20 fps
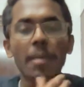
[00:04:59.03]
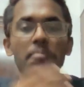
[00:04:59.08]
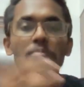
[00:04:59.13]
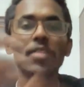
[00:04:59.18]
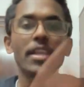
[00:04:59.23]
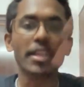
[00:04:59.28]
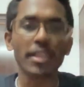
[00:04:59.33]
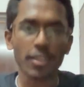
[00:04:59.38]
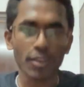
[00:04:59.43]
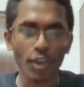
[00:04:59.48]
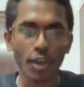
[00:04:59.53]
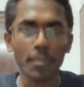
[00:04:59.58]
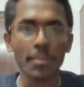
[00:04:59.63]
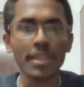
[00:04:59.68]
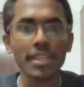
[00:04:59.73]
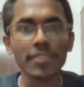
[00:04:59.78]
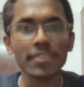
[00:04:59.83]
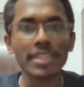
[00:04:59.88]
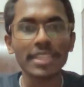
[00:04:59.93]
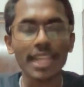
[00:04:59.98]
they
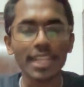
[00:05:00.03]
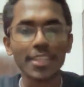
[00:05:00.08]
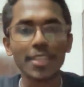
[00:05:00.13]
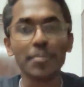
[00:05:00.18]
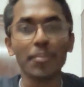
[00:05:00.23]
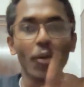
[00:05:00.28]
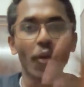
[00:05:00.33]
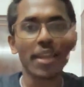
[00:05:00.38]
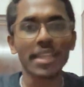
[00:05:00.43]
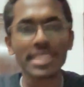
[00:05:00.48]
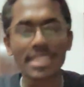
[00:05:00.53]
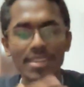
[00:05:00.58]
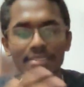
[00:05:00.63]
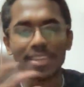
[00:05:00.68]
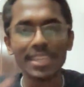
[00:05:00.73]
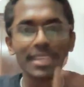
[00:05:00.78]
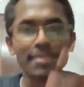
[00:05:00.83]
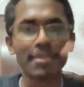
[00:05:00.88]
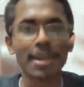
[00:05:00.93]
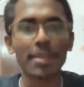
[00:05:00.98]
normally we tell that boys are
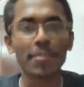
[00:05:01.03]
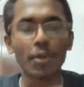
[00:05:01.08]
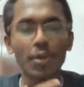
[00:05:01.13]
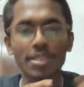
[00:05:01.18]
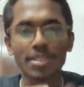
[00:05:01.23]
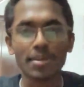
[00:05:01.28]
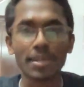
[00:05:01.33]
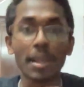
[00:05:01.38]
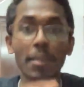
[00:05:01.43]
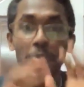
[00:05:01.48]
very bad boys are very,